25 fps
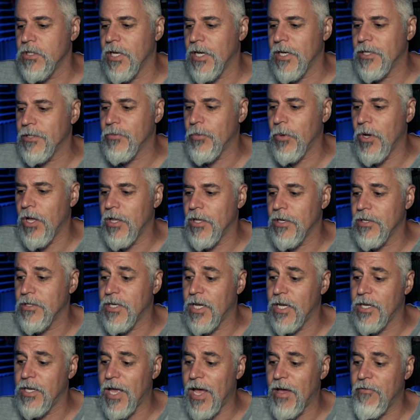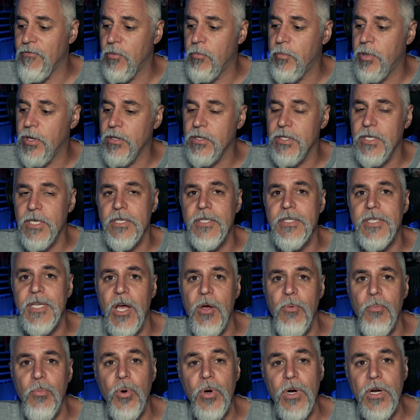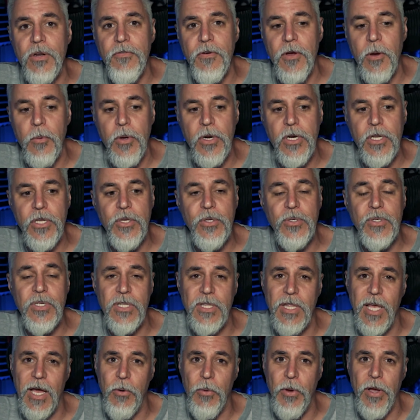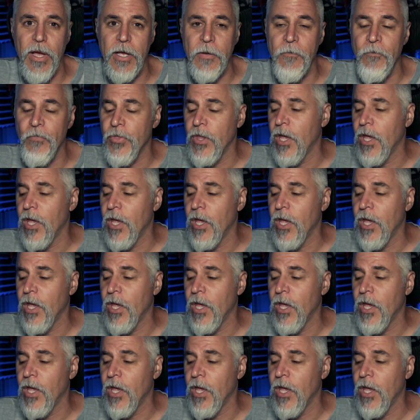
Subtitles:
as well as I have a built-in soundboard if I want to use it that way.